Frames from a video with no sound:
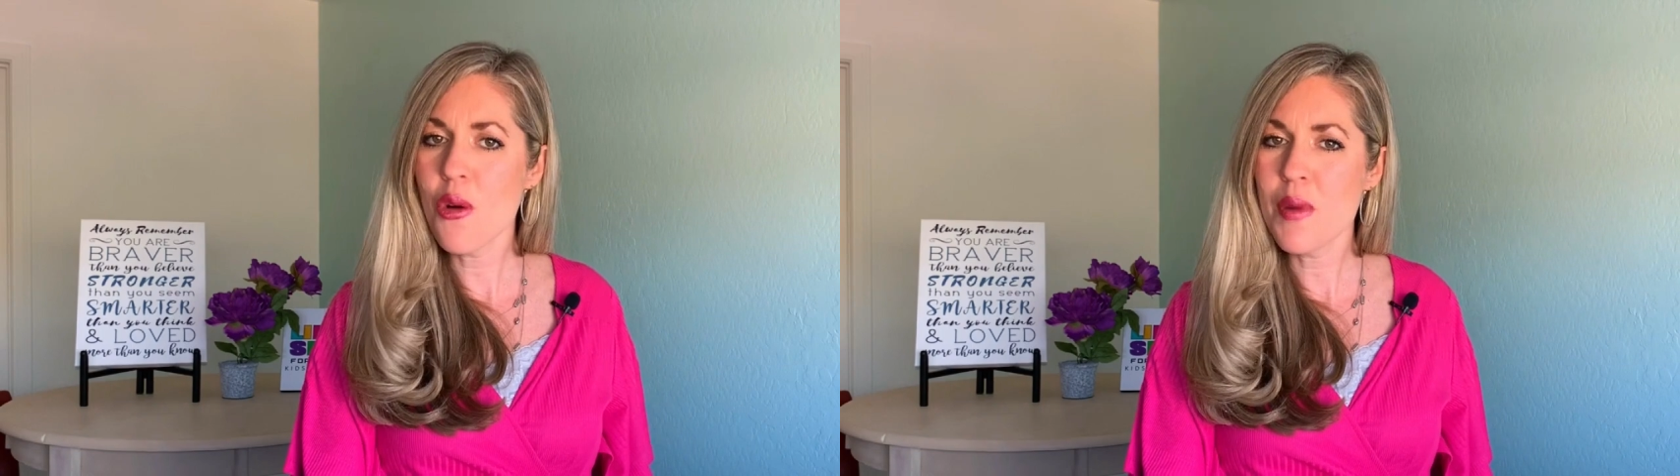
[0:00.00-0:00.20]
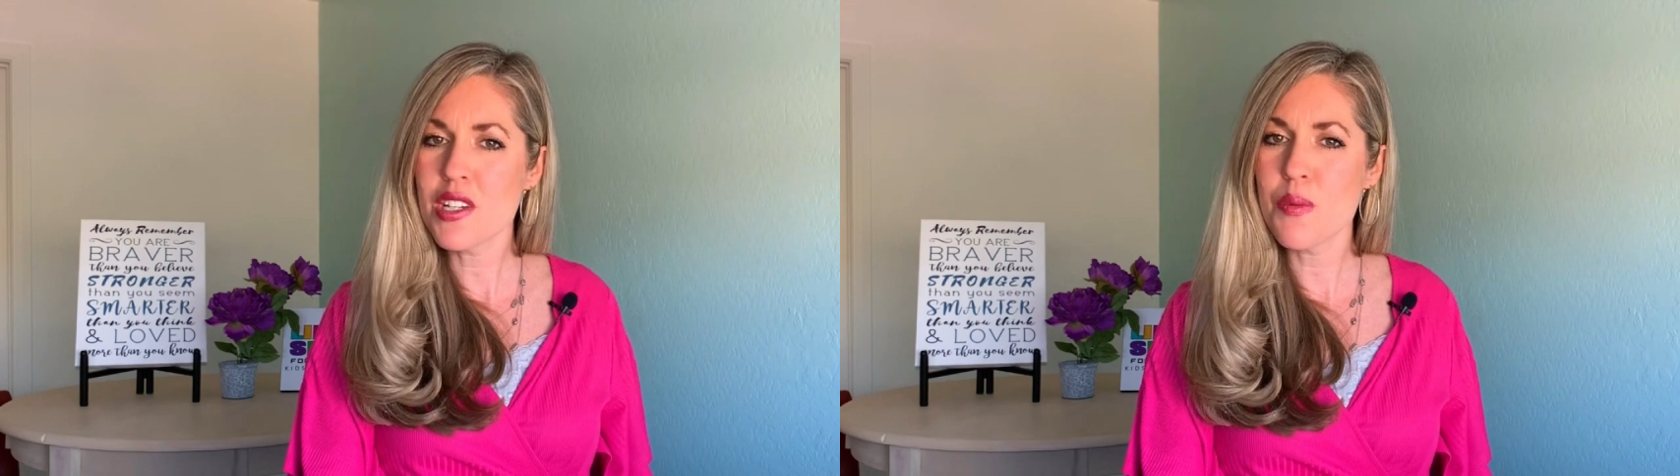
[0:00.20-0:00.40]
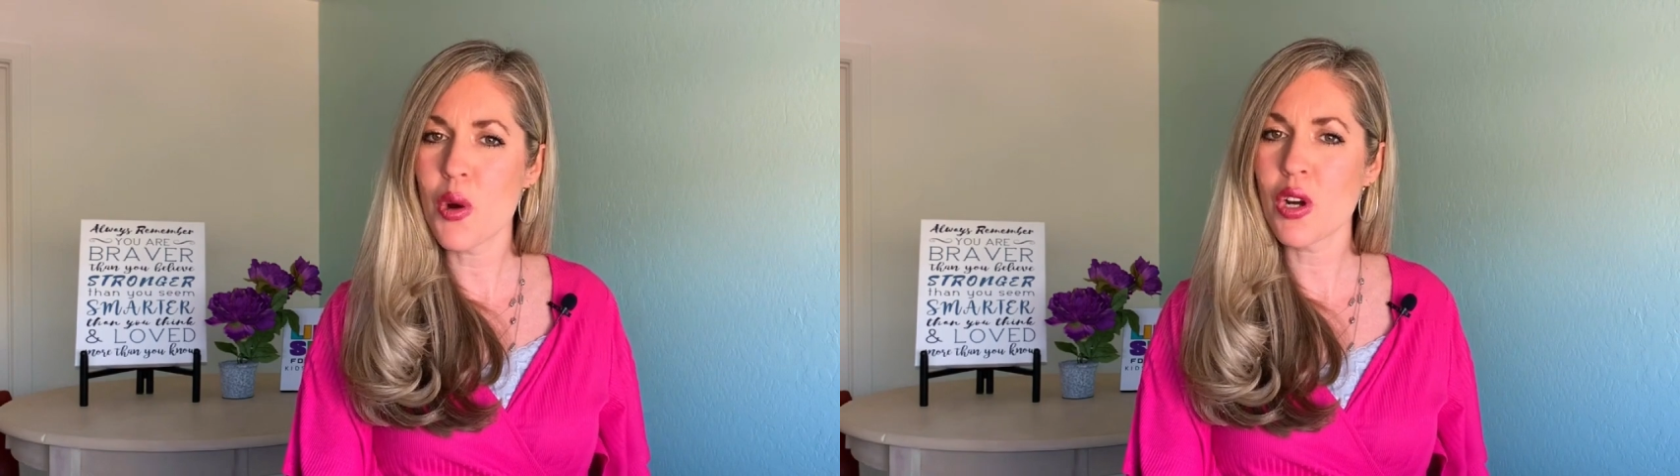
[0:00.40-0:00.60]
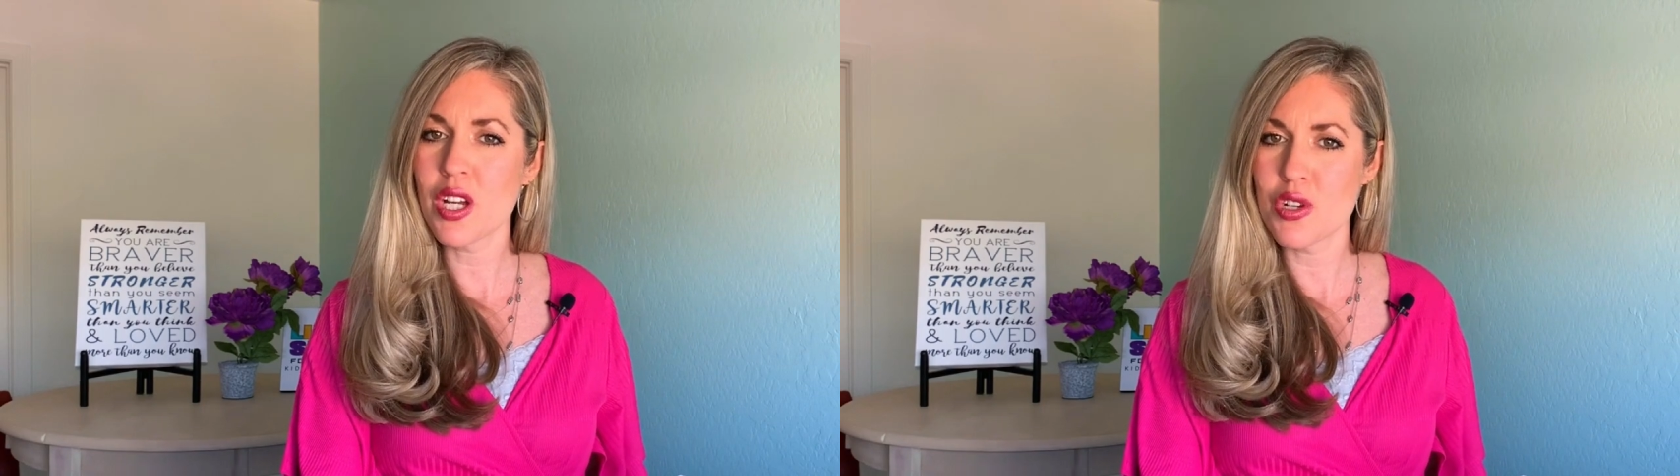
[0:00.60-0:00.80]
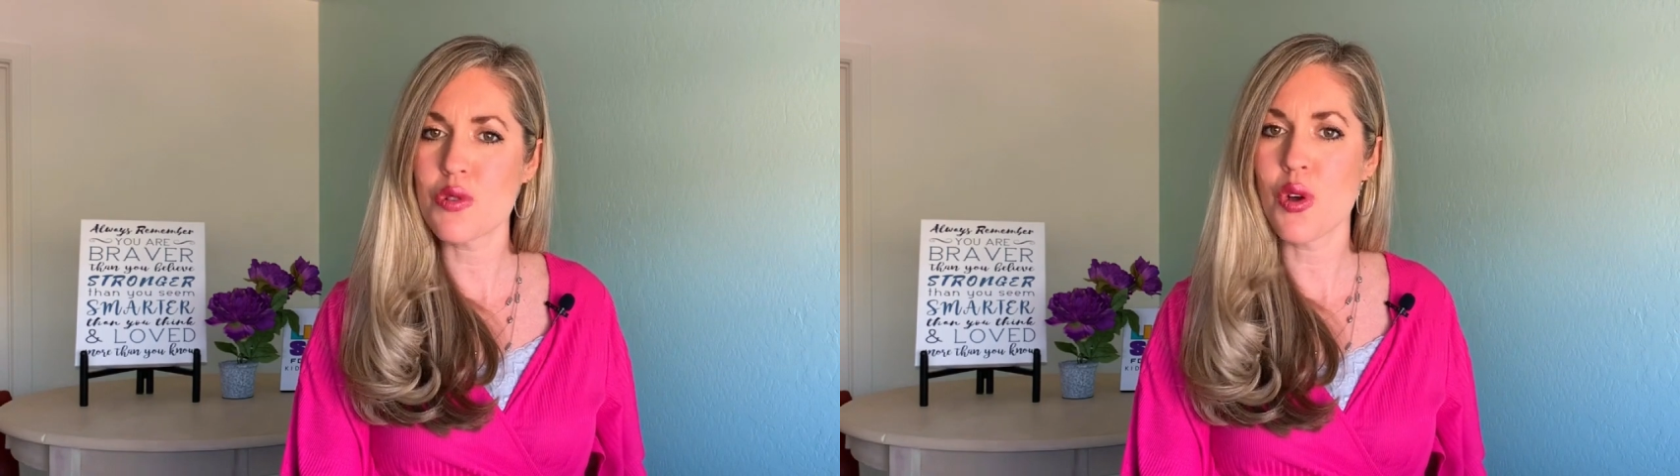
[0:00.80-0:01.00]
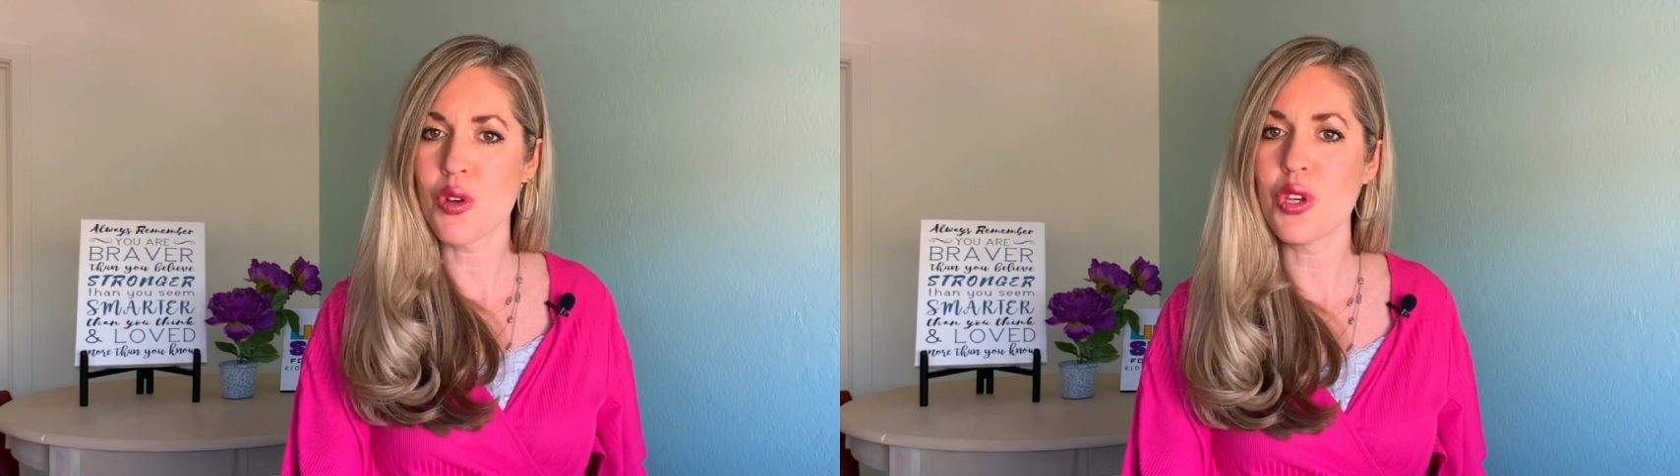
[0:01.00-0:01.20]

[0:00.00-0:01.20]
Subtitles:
much more control